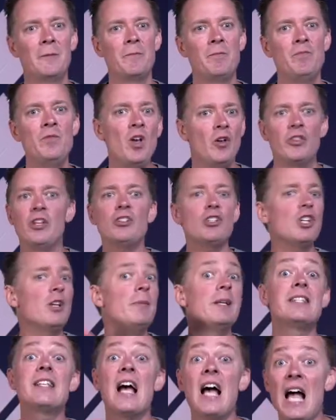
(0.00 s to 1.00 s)
No, there's going to
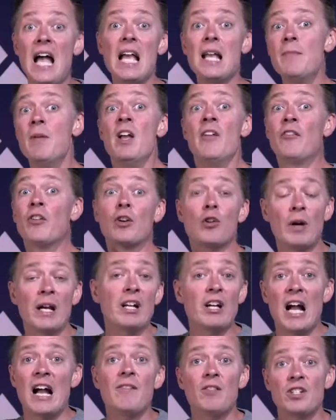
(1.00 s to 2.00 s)
be time for
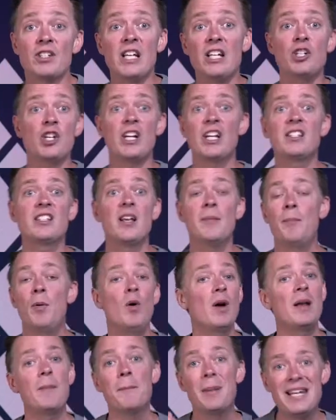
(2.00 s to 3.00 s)
great conversation at some
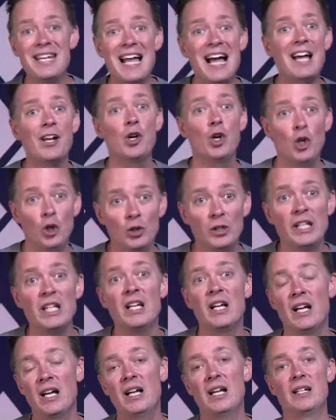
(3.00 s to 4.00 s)
point, but not early
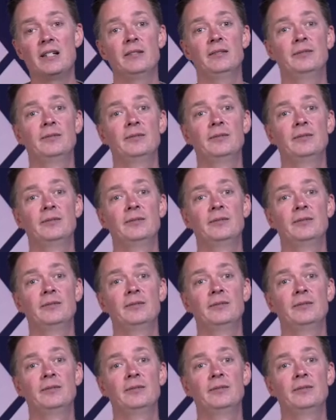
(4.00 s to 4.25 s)
on.